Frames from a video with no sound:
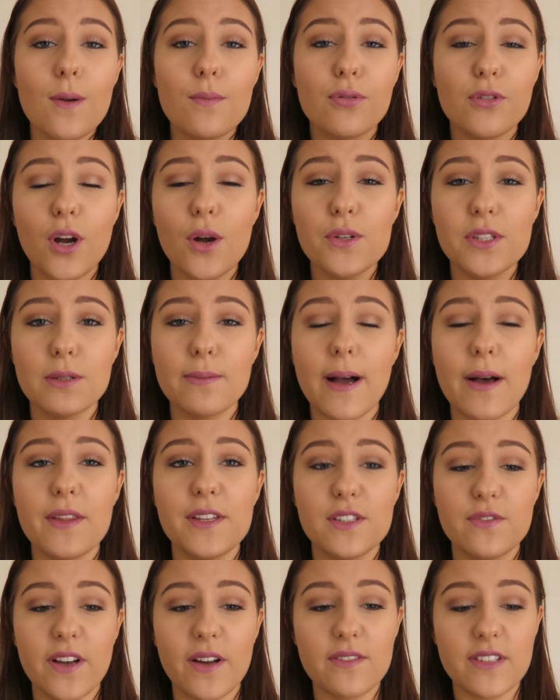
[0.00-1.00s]
Pros about
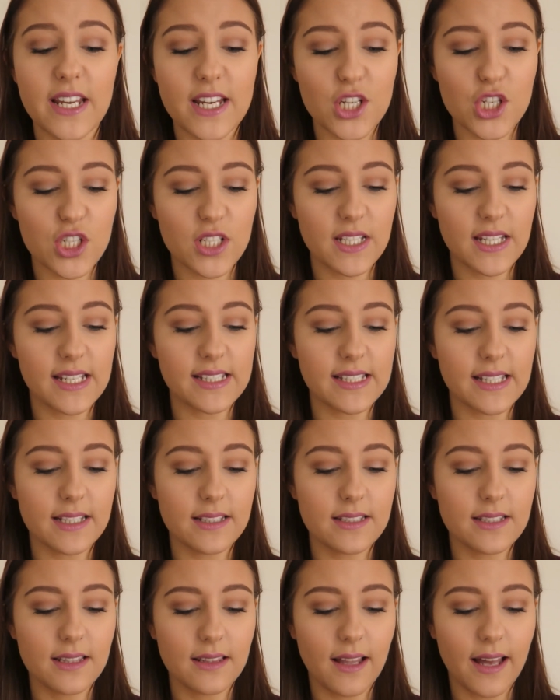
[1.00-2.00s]
this foundation is
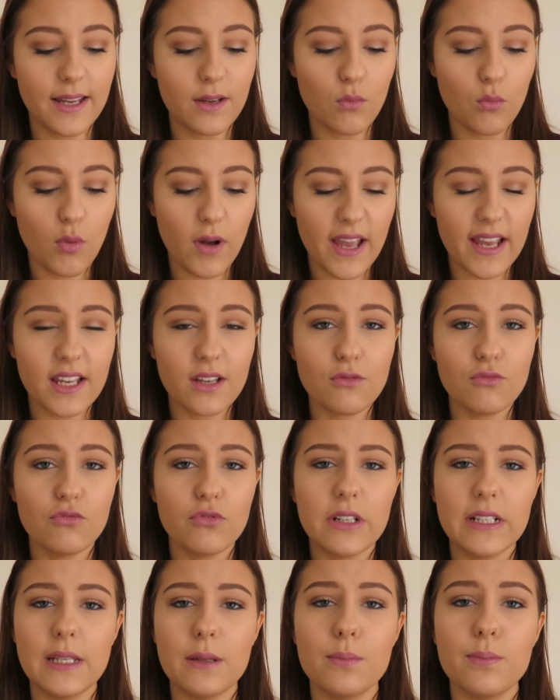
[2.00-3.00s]
it's lightweight,
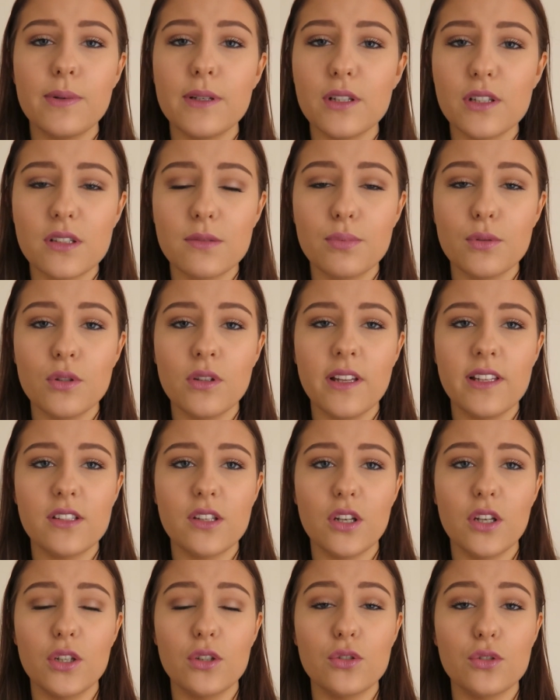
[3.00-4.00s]
really buildable, it's
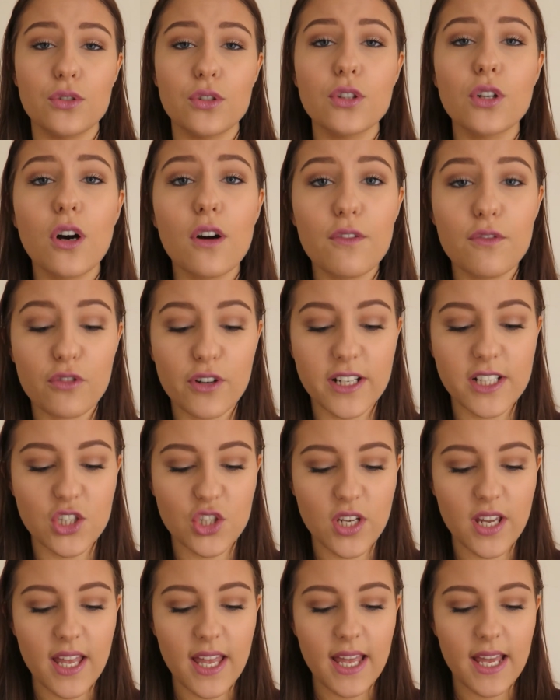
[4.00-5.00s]
got a good
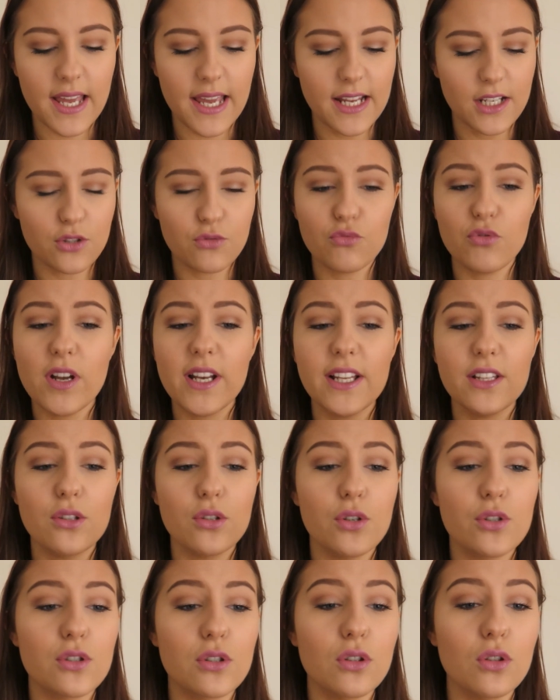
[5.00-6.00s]
coverage, it really
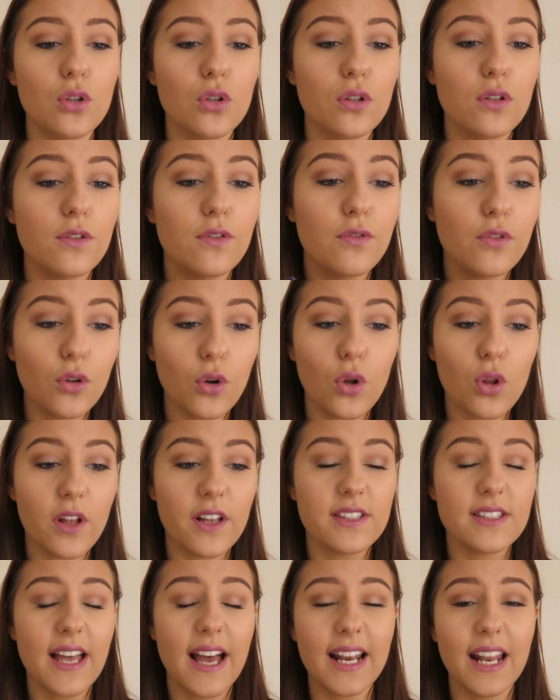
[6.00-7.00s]
does look
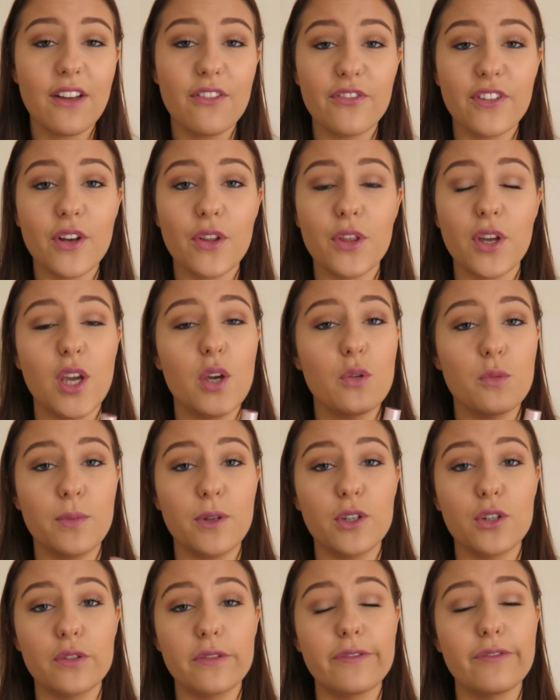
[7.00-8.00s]
flawless, and I feel that it would
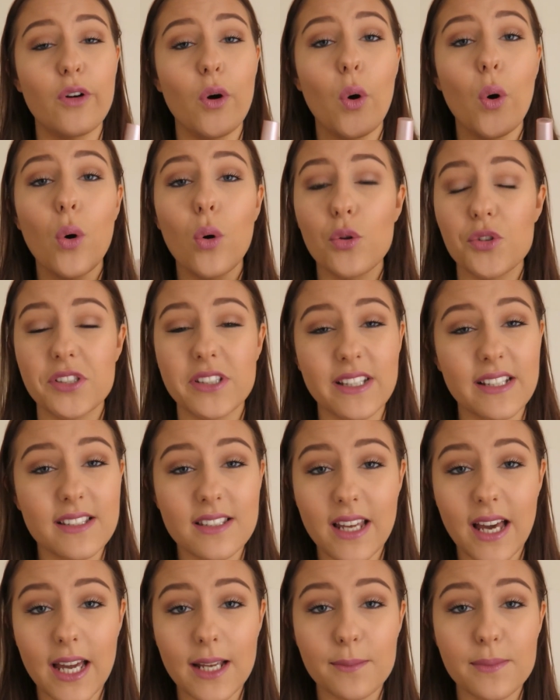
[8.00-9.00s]
be good for all
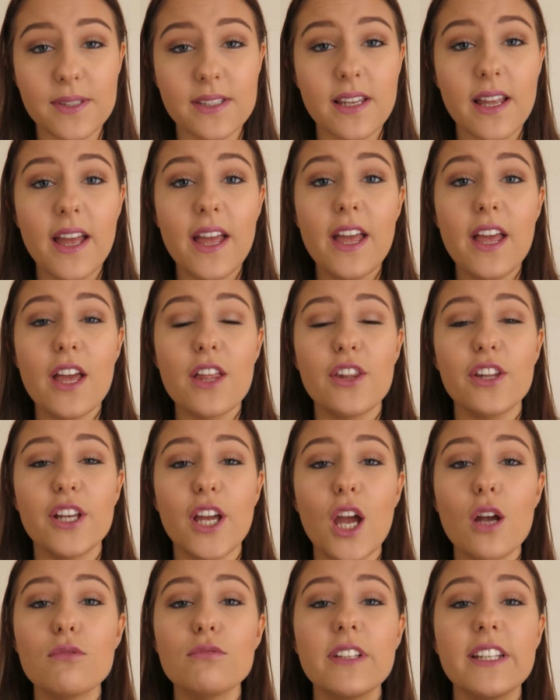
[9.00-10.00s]
skin types.
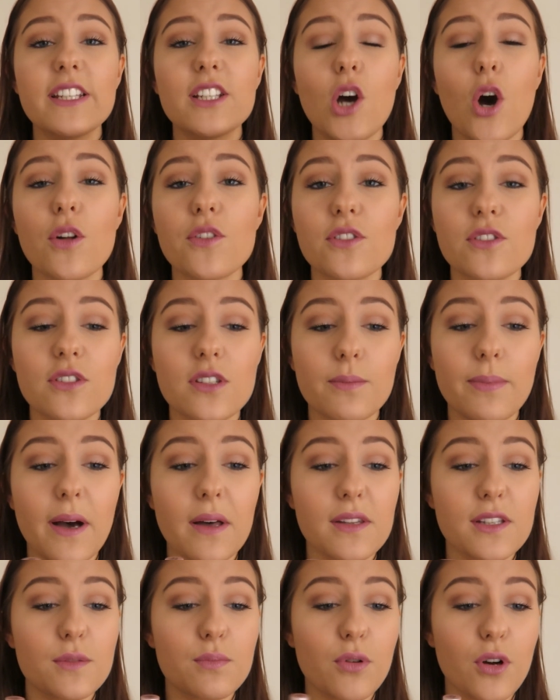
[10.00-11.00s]
The only cons
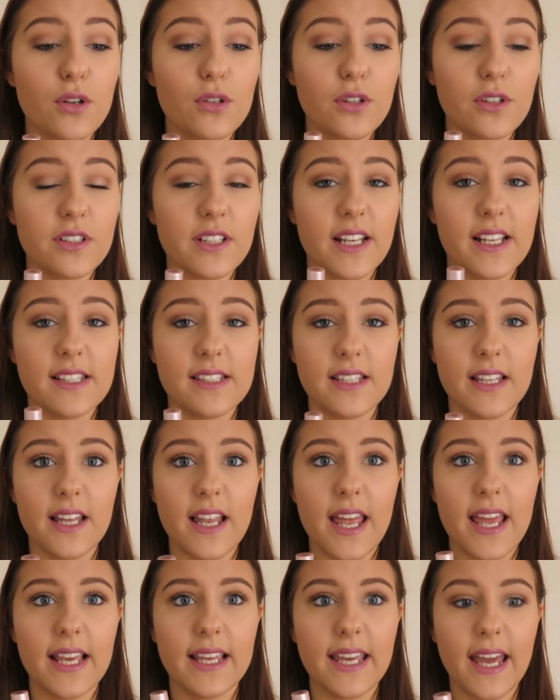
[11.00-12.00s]
about this product is
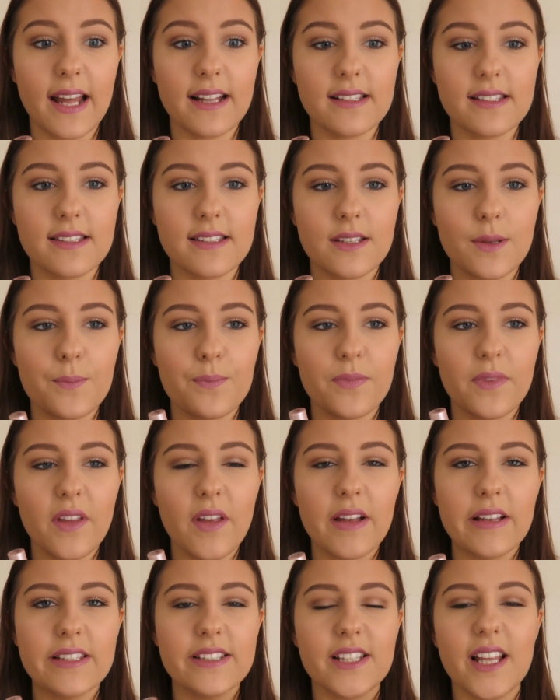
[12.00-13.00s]
that it gets
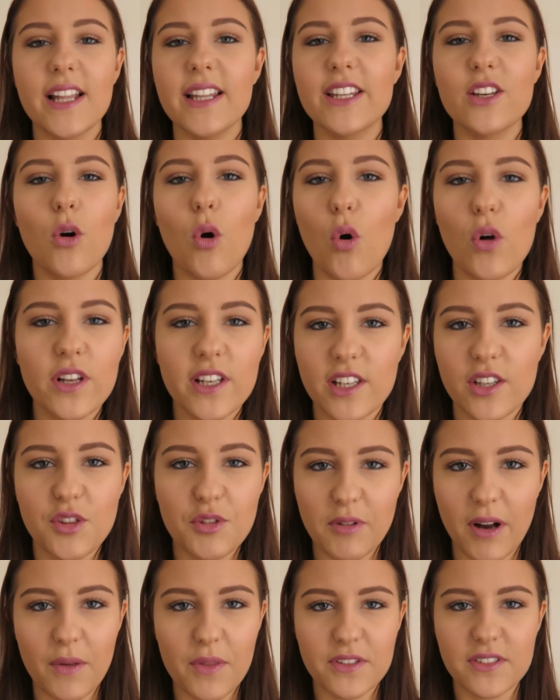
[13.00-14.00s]
slightly
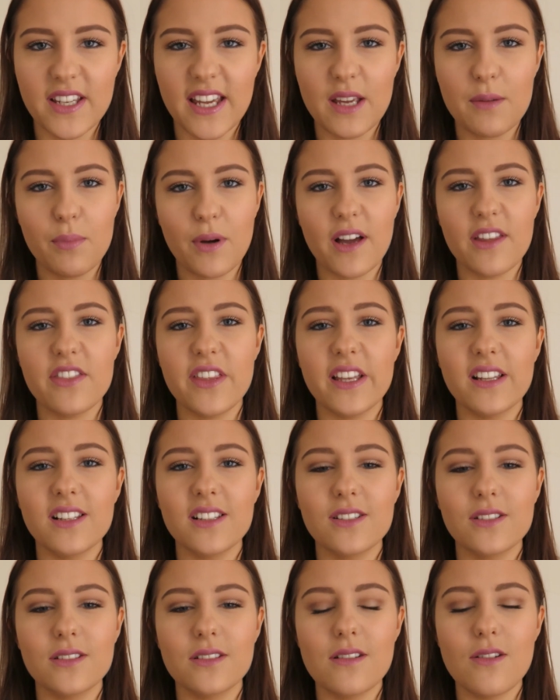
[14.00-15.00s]
oilier throughout the day, but I
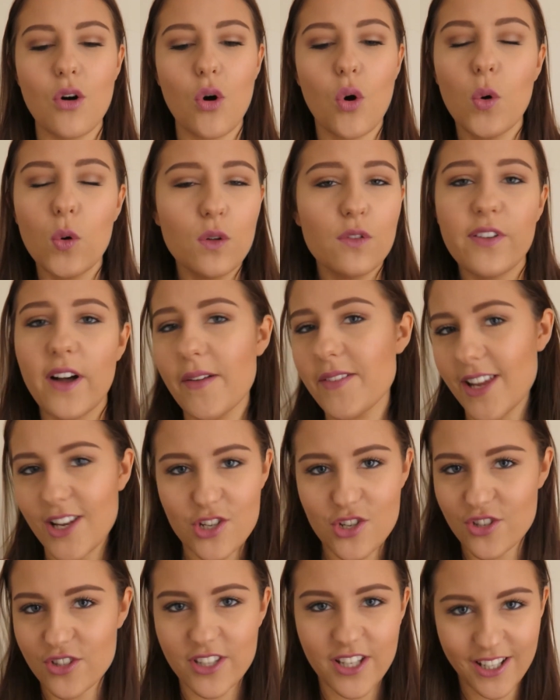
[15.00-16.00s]
think all
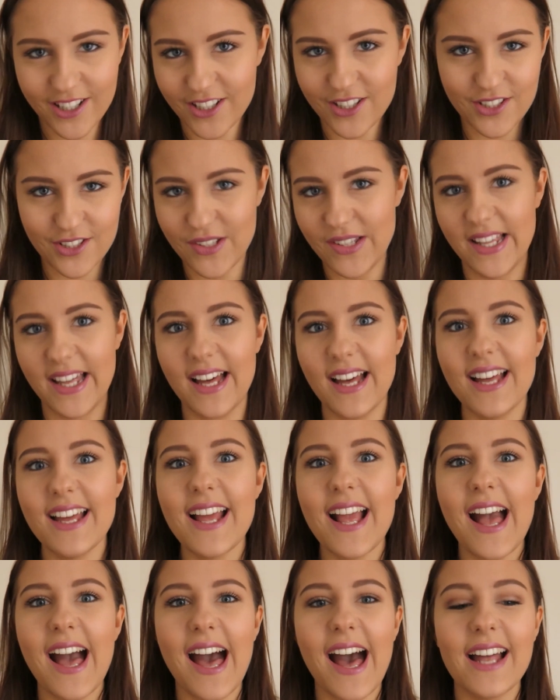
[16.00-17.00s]
foundations are going to do that,
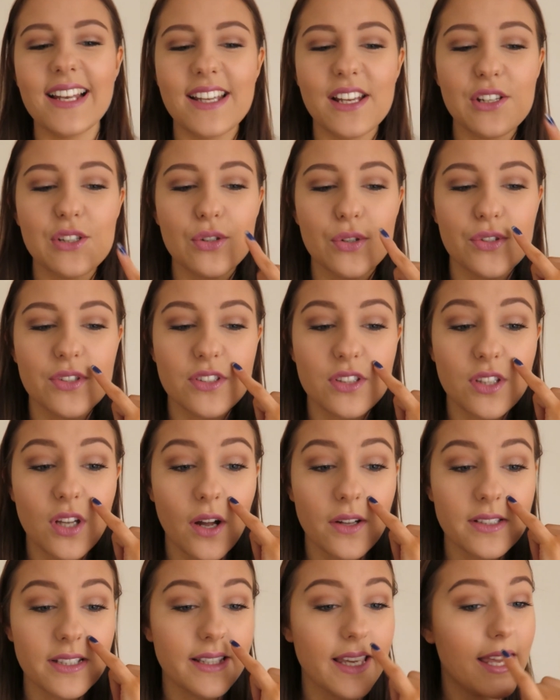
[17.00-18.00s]
and it does
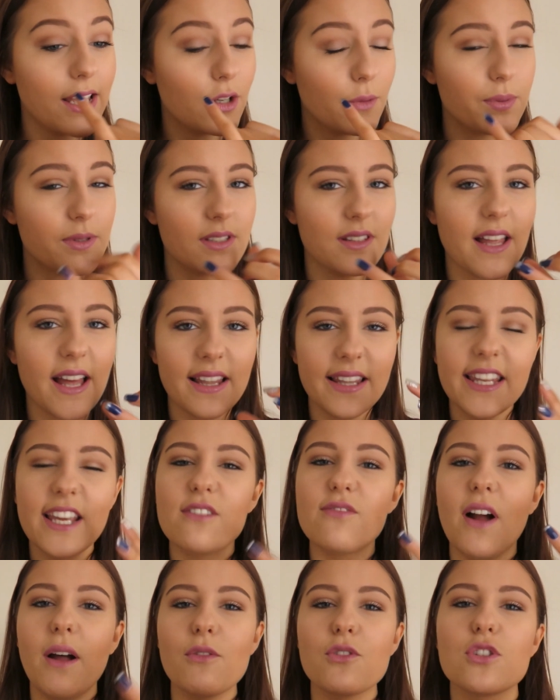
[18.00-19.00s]
start to cake up
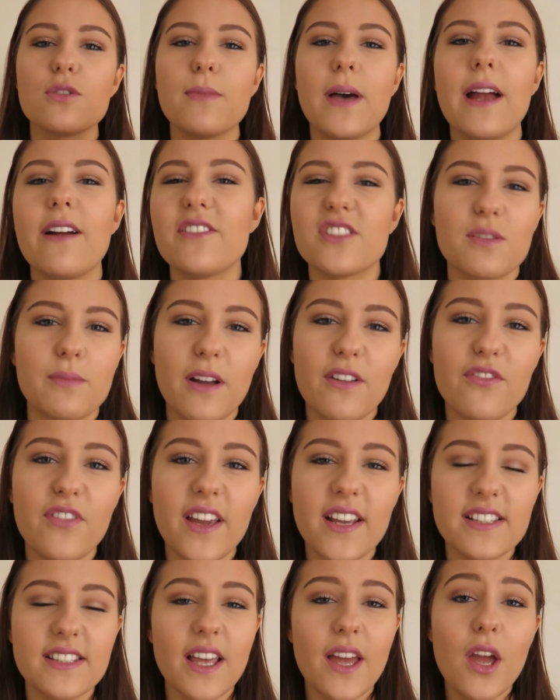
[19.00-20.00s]
slightly around some areas on my
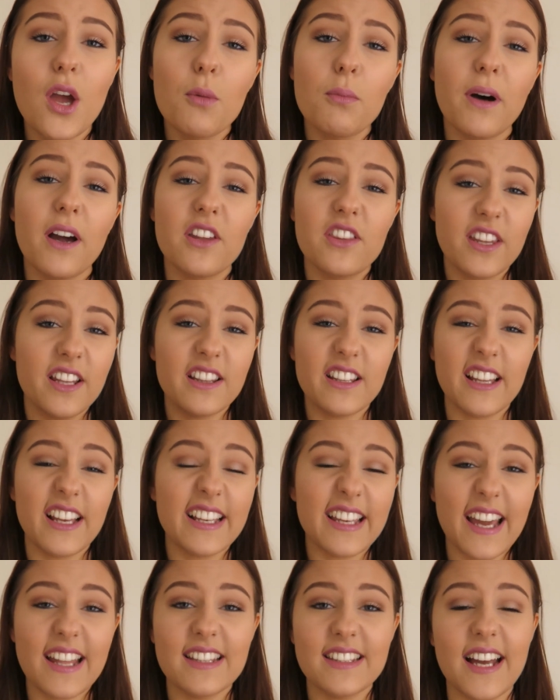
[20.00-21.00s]
face, but I think that
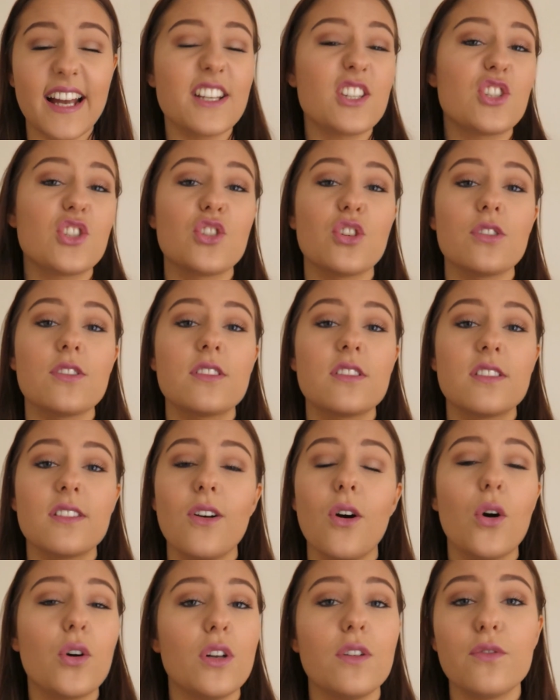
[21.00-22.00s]
again that is
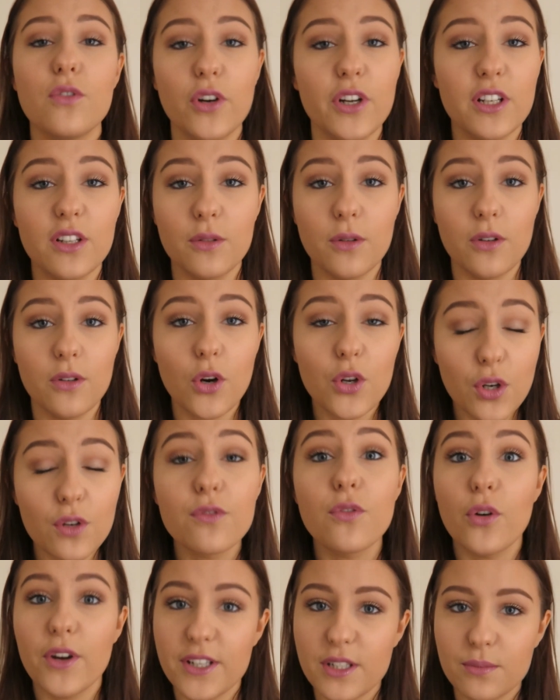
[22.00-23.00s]
just
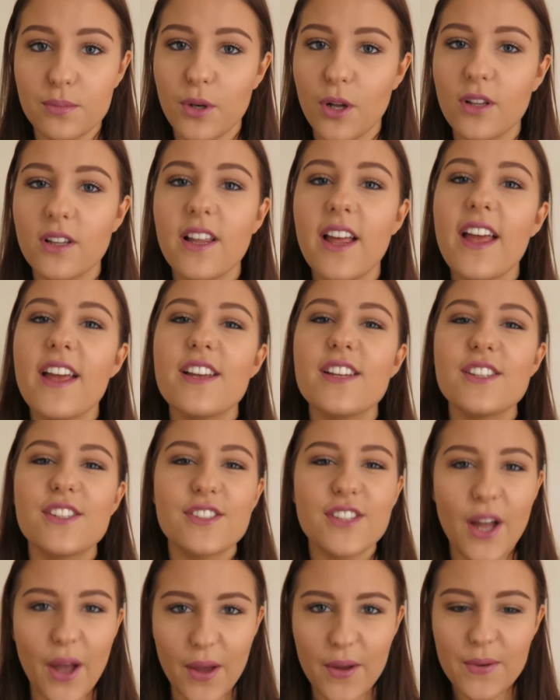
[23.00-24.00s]
unavoidable.
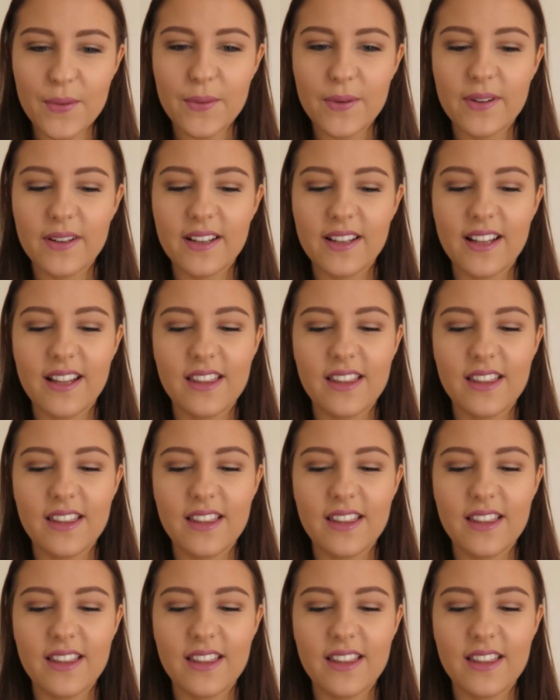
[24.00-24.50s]
So